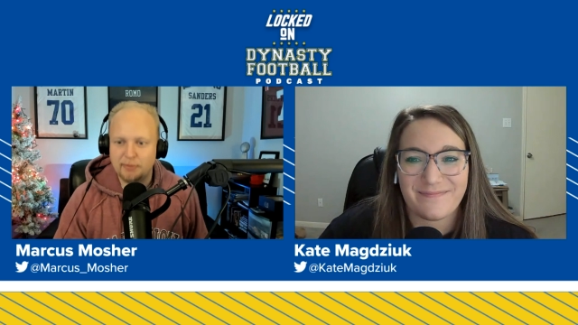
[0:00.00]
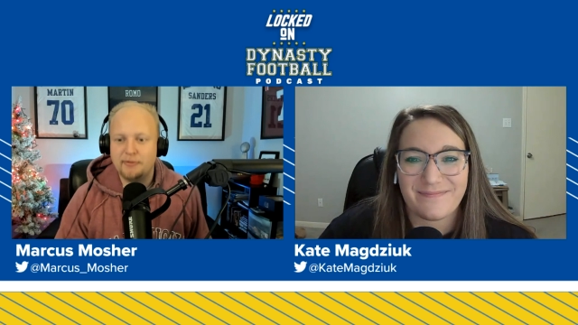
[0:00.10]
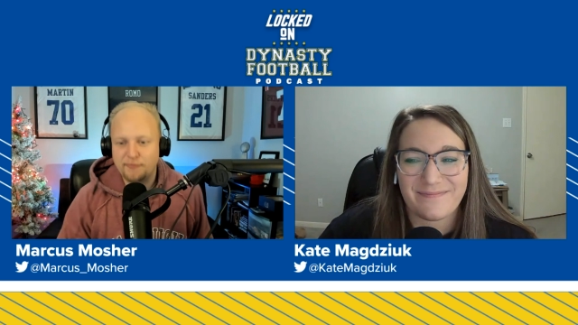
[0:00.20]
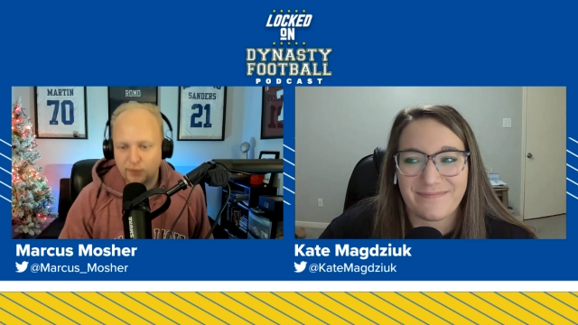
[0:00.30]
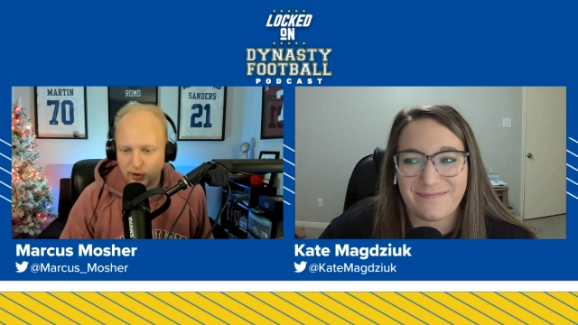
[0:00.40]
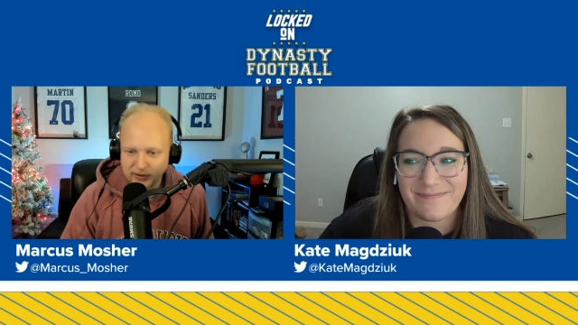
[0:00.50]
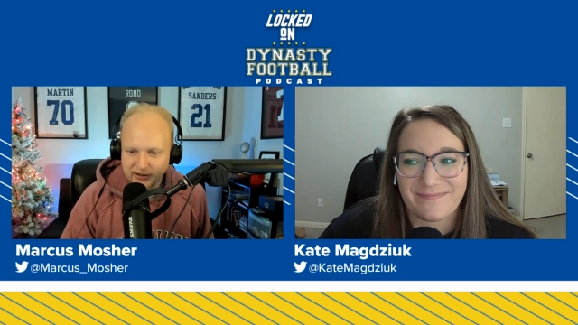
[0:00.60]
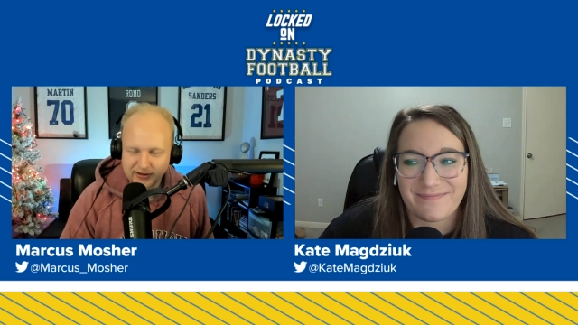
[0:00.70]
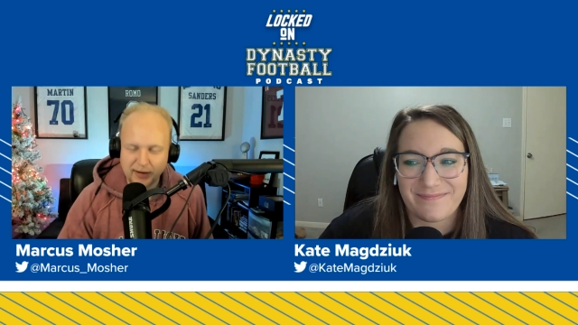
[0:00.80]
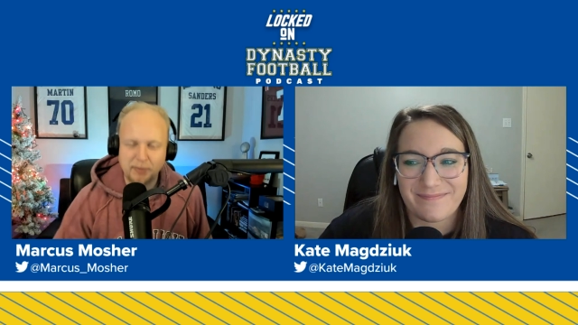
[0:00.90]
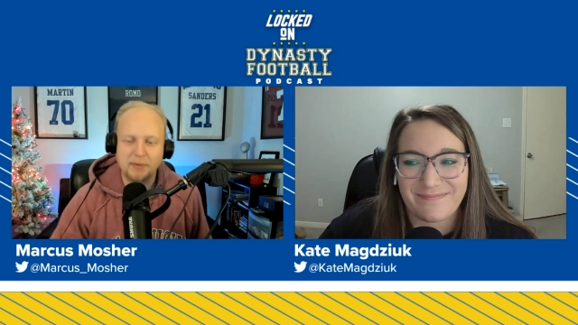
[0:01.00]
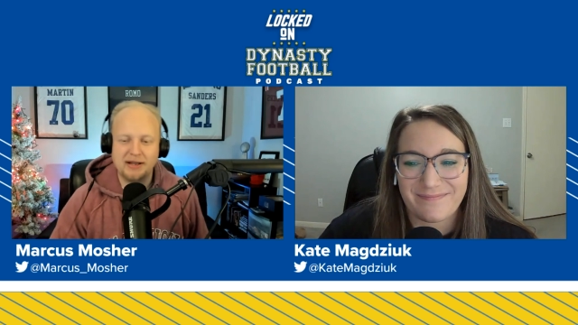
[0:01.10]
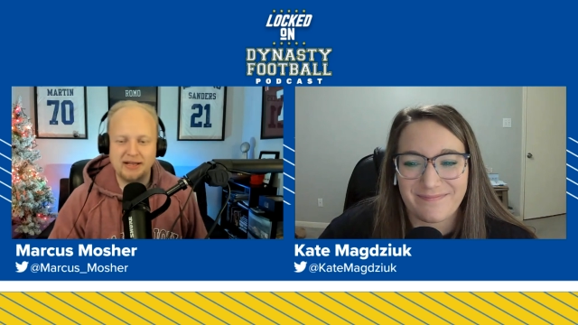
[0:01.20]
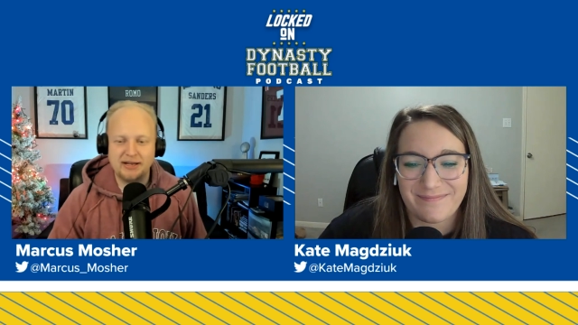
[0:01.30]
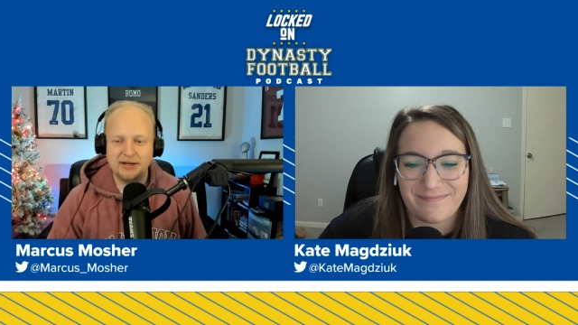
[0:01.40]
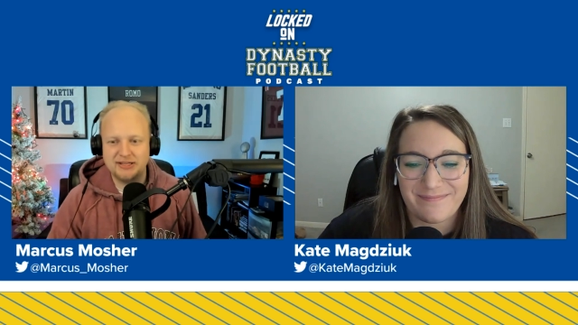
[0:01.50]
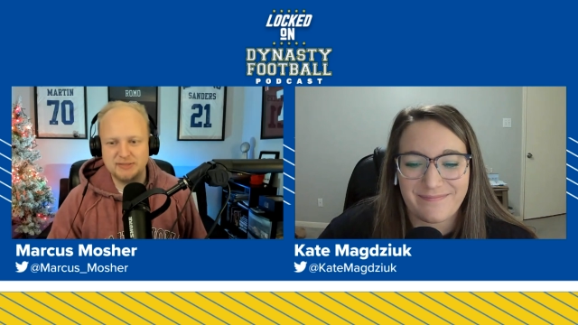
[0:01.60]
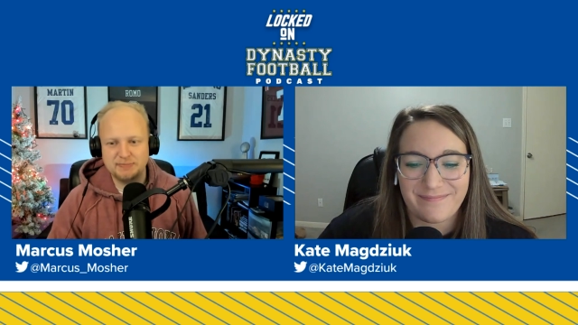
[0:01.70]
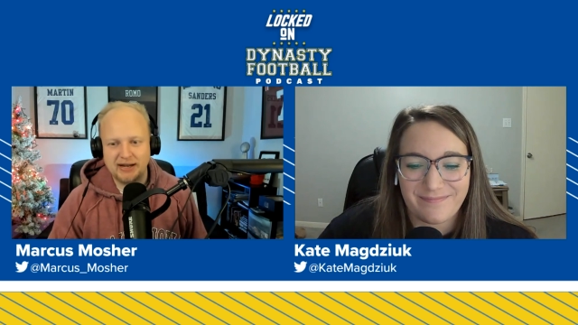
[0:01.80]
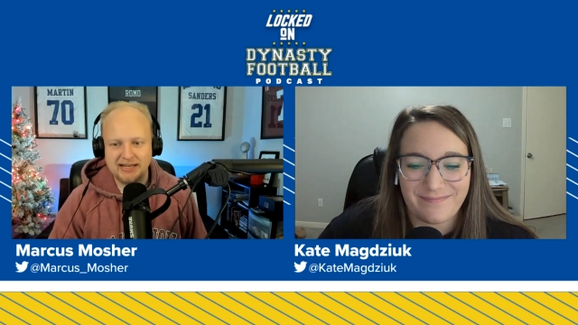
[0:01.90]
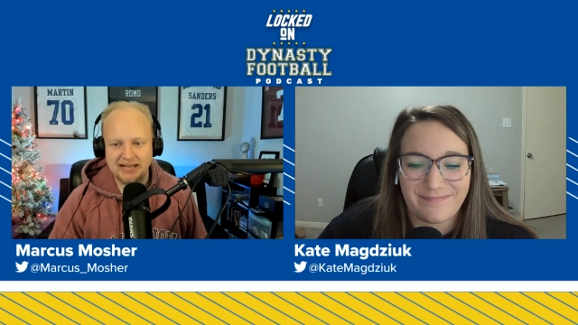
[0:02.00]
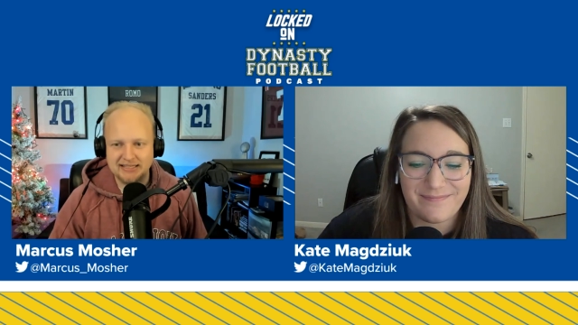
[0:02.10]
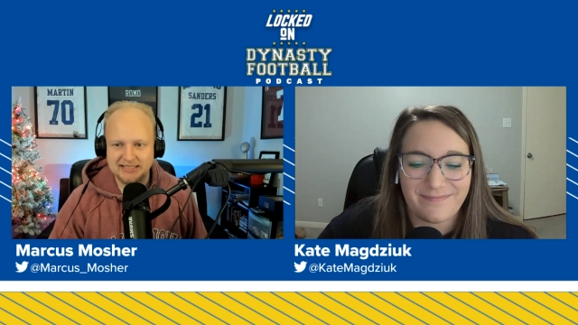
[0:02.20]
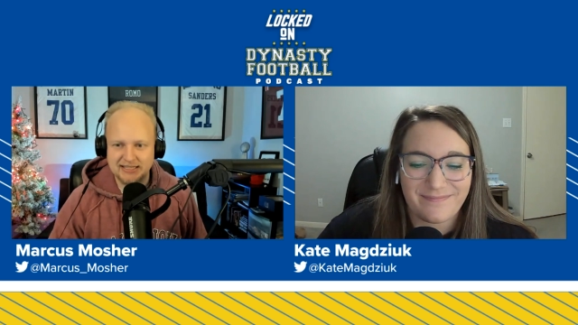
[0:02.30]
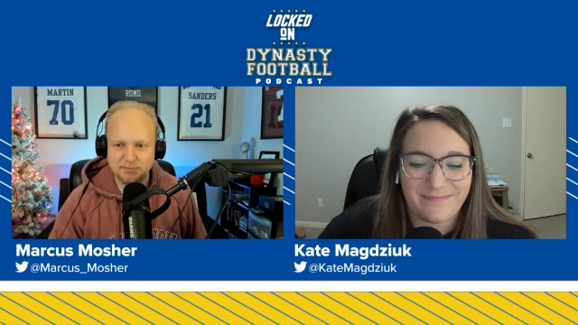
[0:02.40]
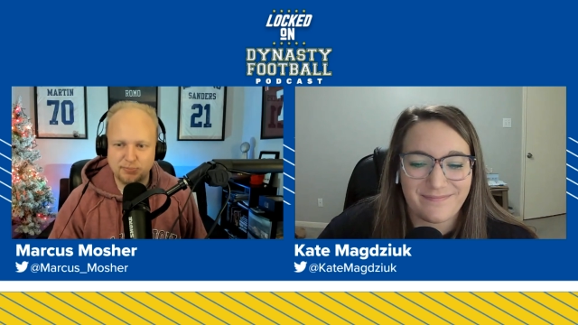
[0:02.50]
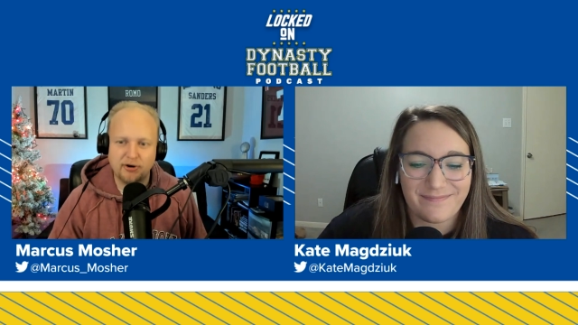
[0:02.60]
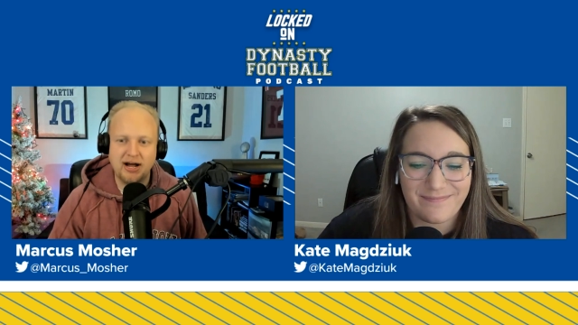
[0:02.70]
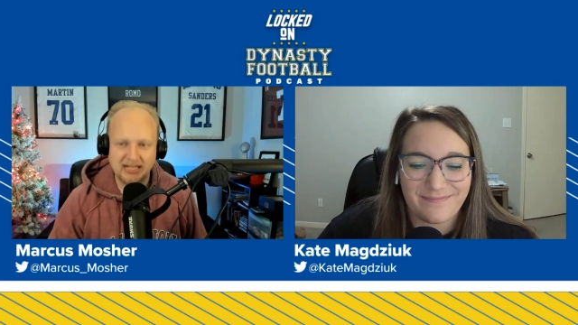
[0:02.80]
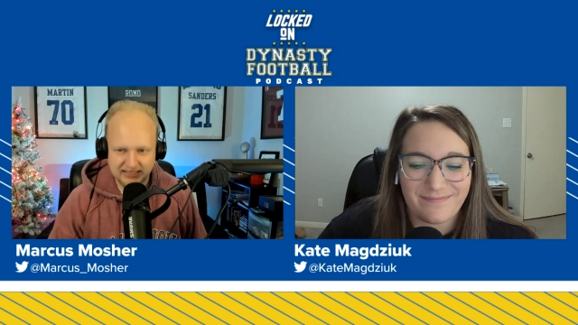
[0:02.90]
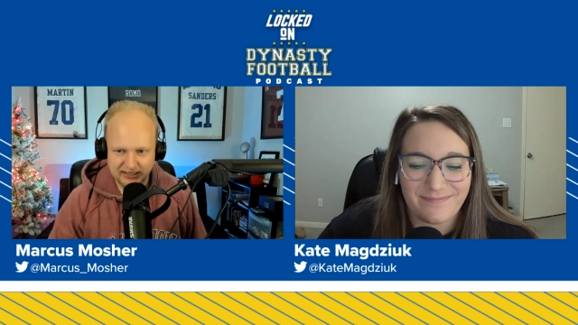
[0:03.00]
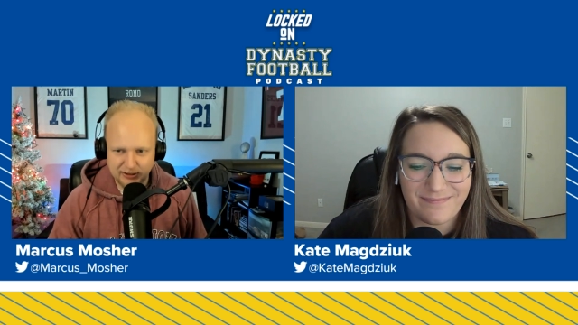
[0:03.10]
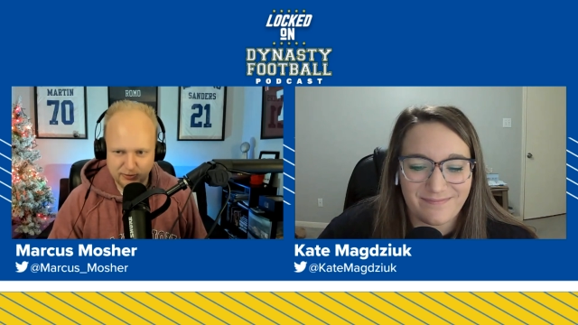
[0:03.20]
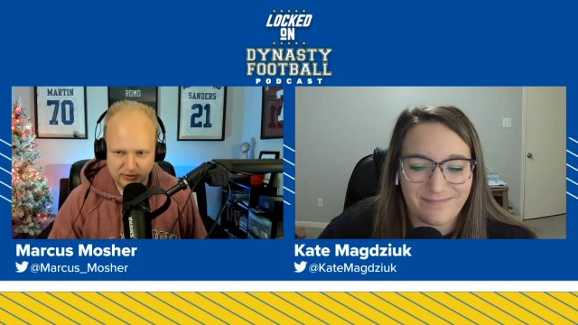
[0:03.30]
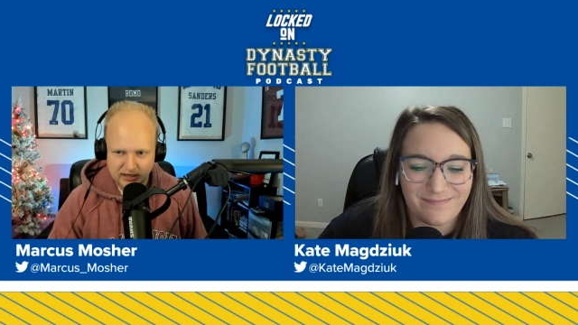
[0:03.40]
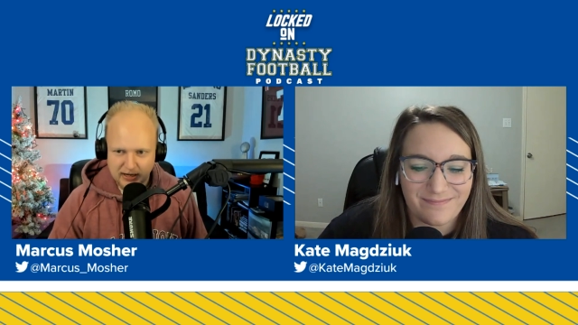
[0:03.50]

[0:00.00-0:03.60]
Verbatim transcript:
Speaker 1: But before we do that, we want to let you know that this podcast is brought to you